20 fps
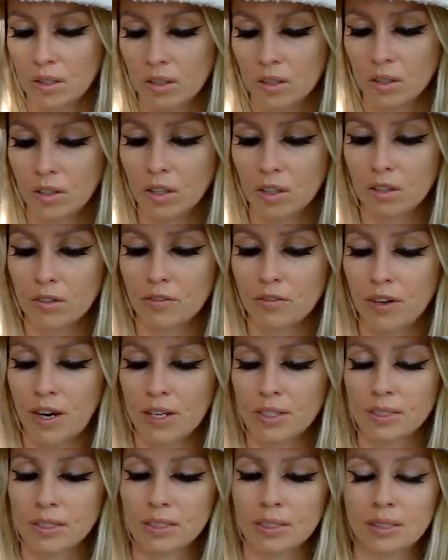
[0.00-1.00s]

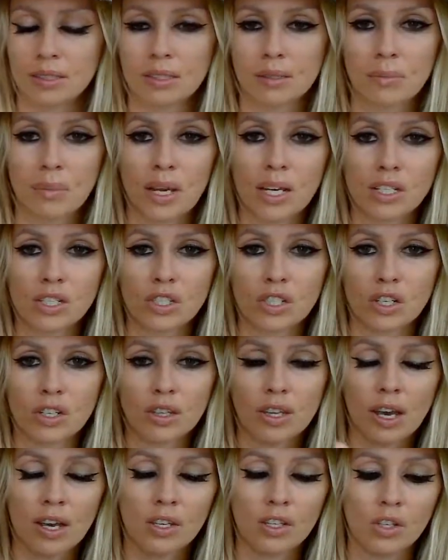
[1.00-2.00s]
girlfriends. Make sure
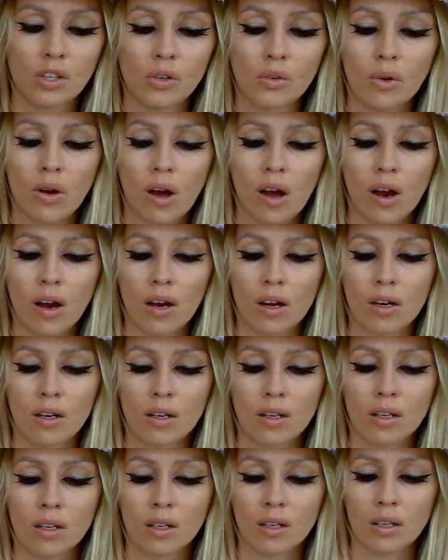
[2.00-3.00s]
that you are,